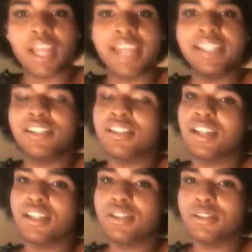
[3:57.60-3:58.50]
I need to
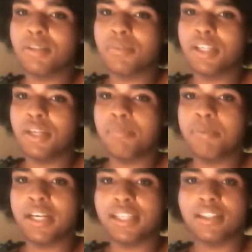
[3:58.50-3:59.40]
tell you something,
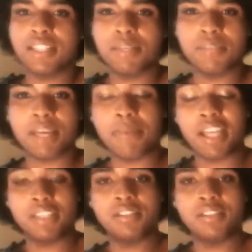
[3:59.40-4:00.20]
but at the same time, I